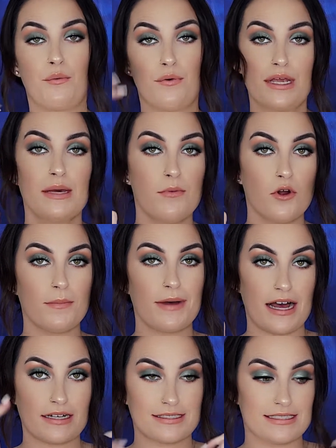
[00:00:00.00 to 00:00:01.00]
3 more
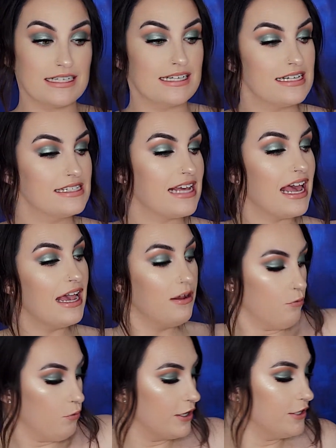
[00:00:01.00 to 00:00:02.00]
boxes
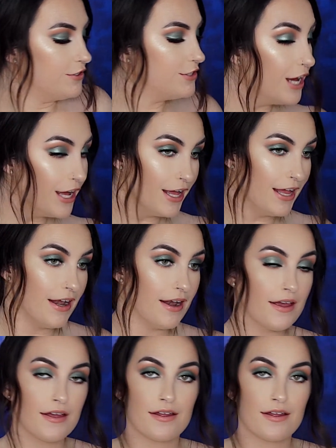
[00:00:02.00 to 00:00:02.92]
and we're done.